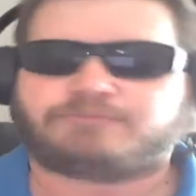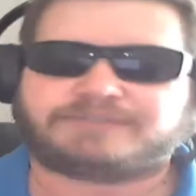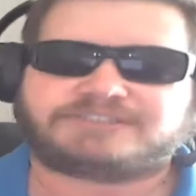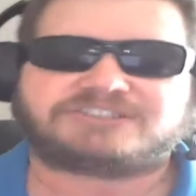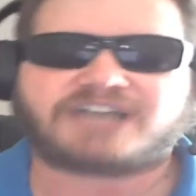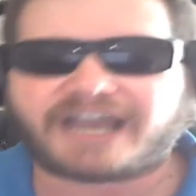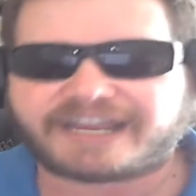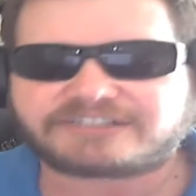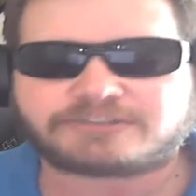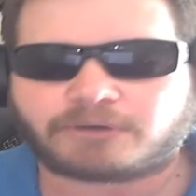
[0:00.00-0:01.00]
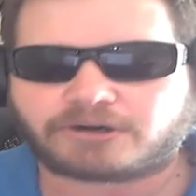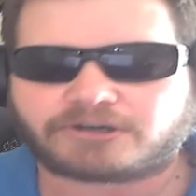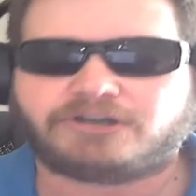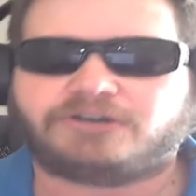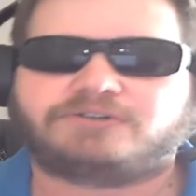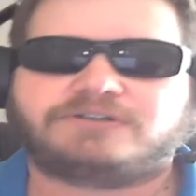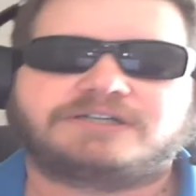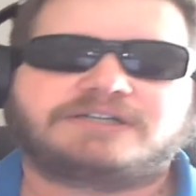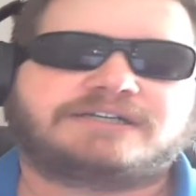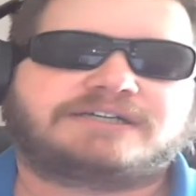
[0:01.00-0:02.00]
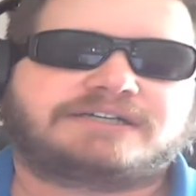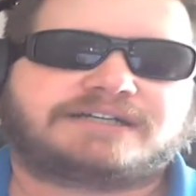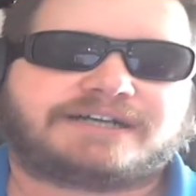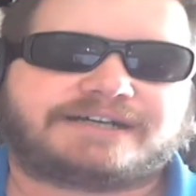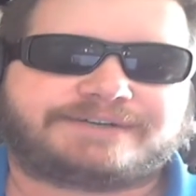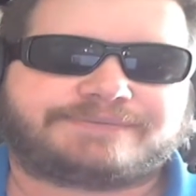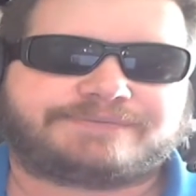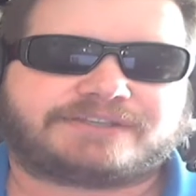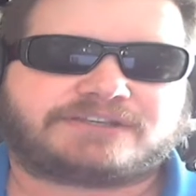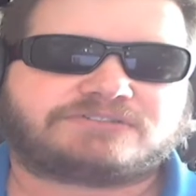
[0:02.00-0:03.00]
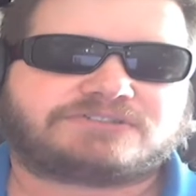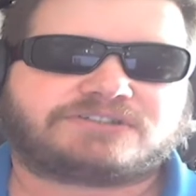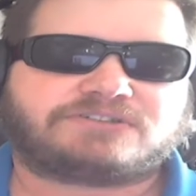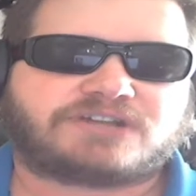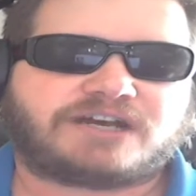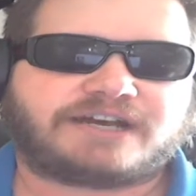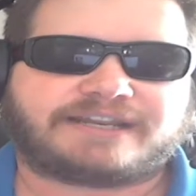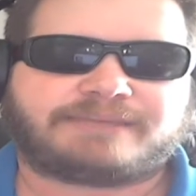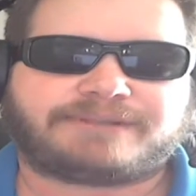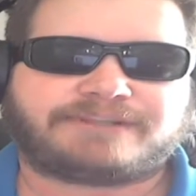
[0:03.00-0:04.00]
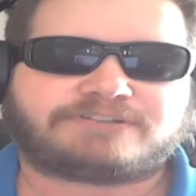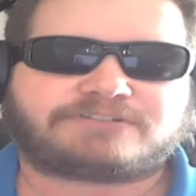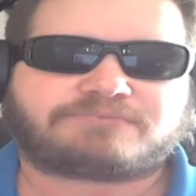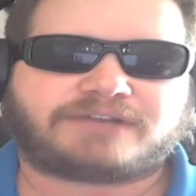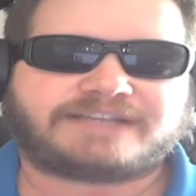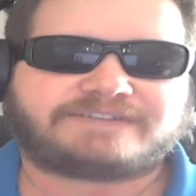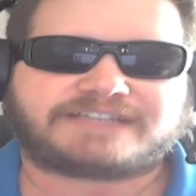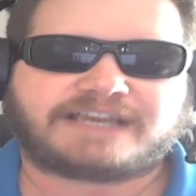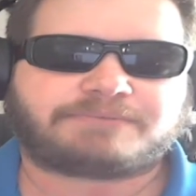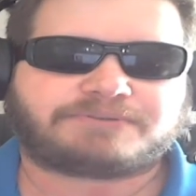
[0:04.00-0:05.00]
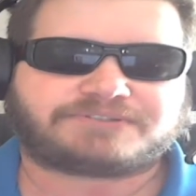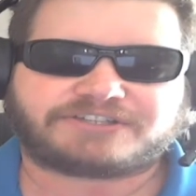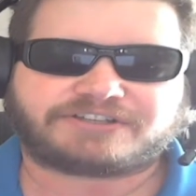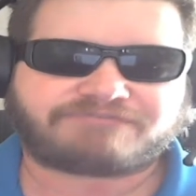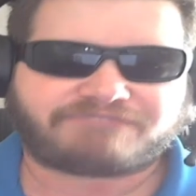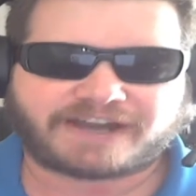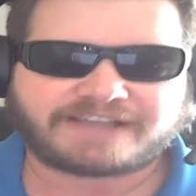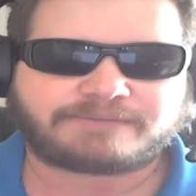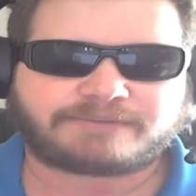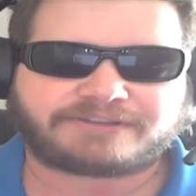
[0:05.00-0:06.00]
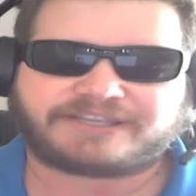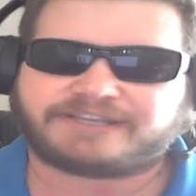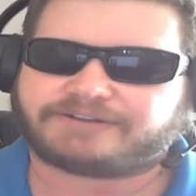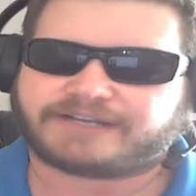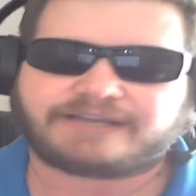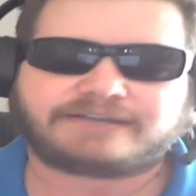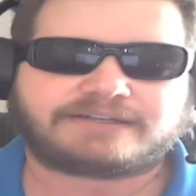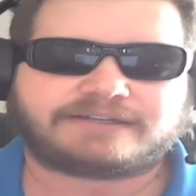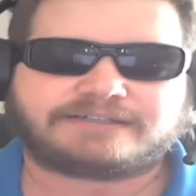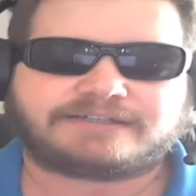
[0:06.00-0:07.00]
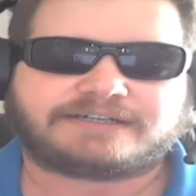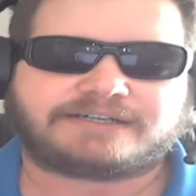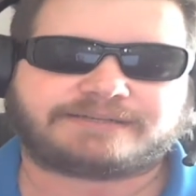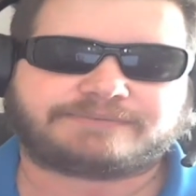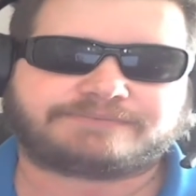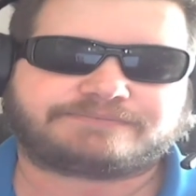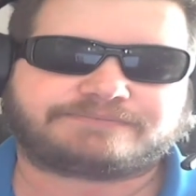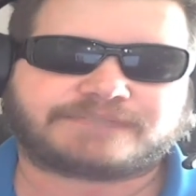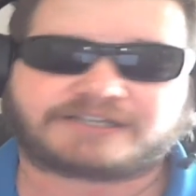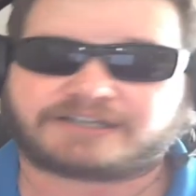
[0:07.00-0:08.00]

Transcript: be signed tomorrow. It goes on. I mean, there's plenty of examples, and you can find them on the internet. Not